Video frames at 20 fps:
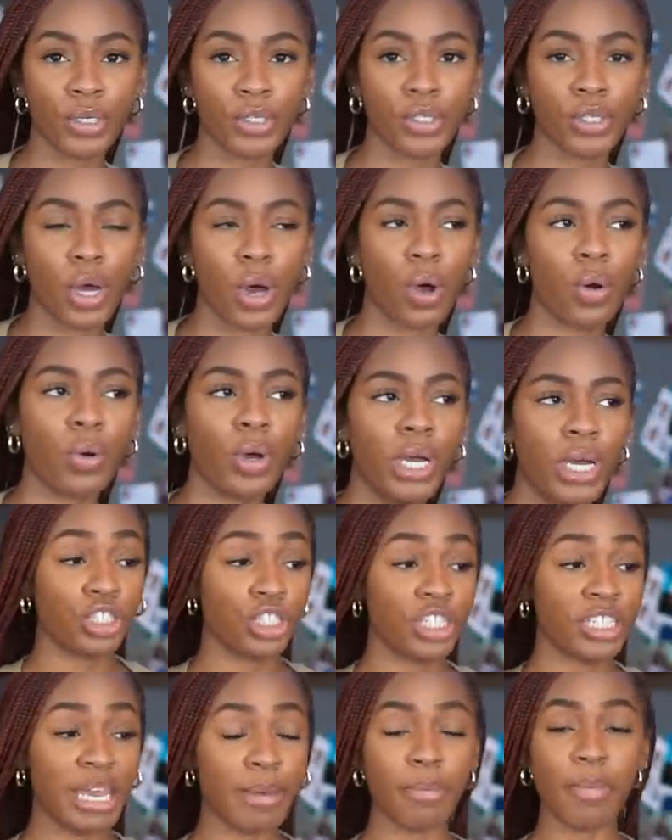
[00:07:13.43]
So
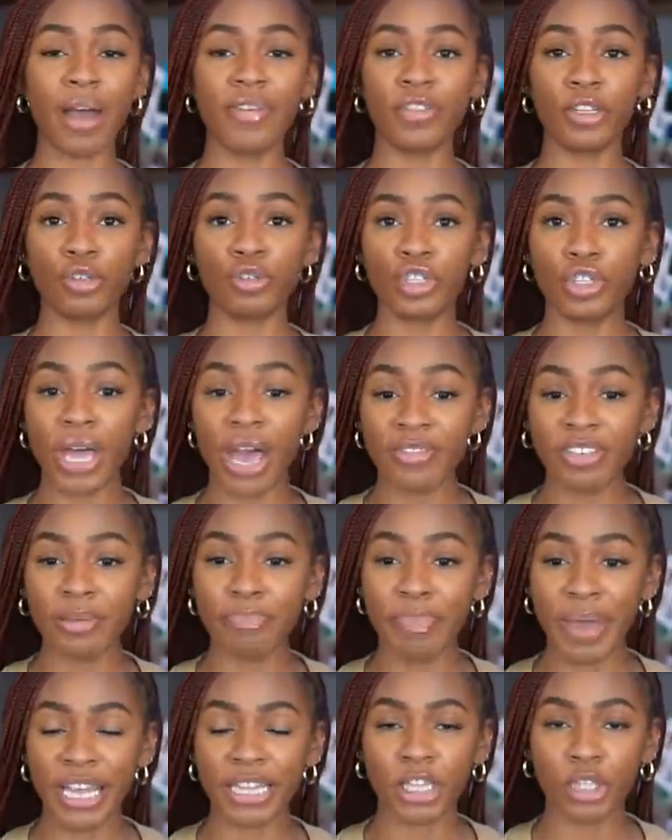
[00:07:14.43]
just keep in mind that you still have to
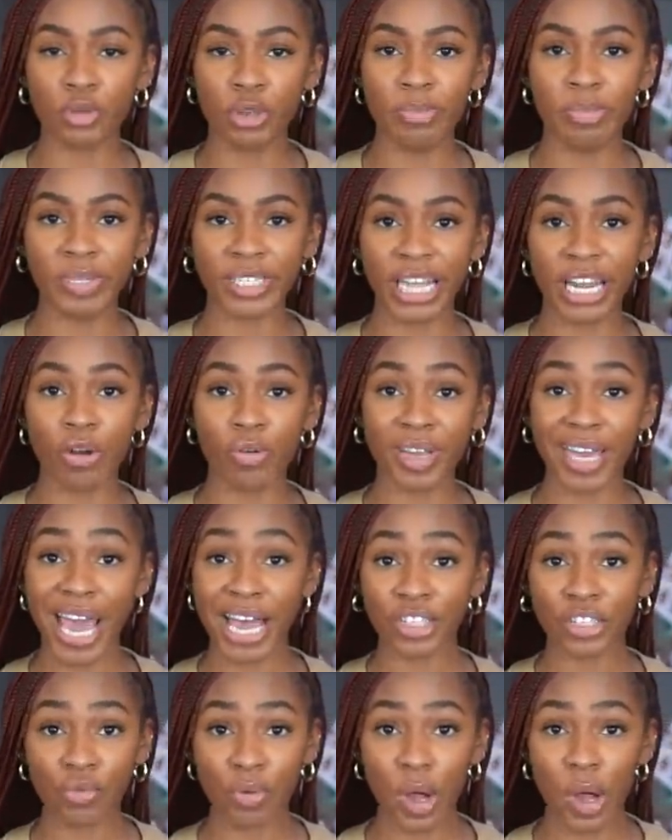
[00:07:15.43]
bake sweet potato
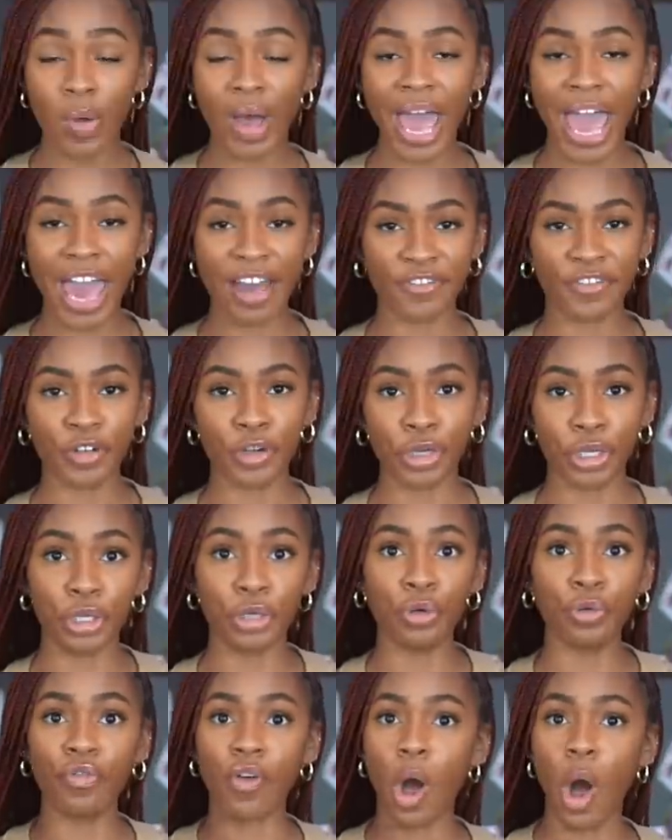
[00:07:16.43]
casserole after
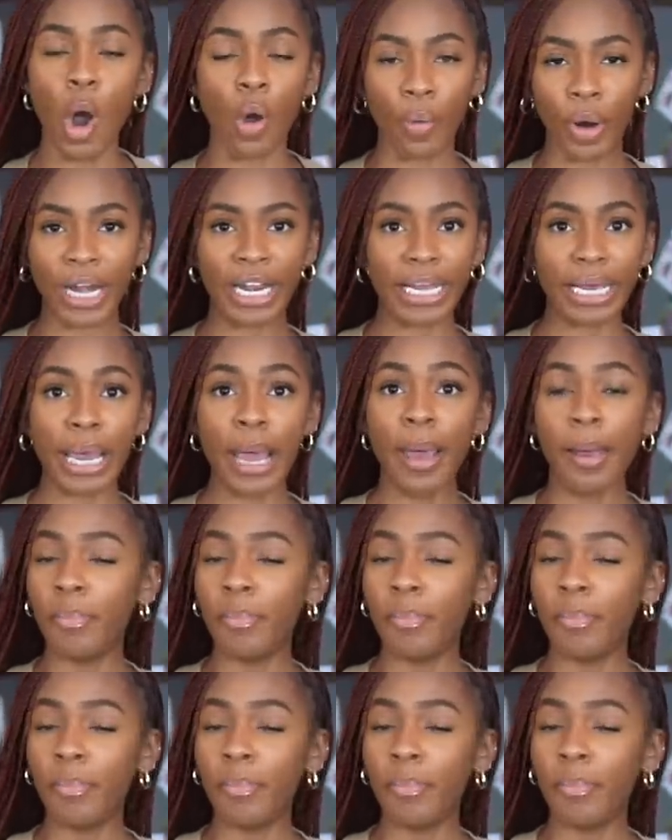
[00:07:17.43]
you've already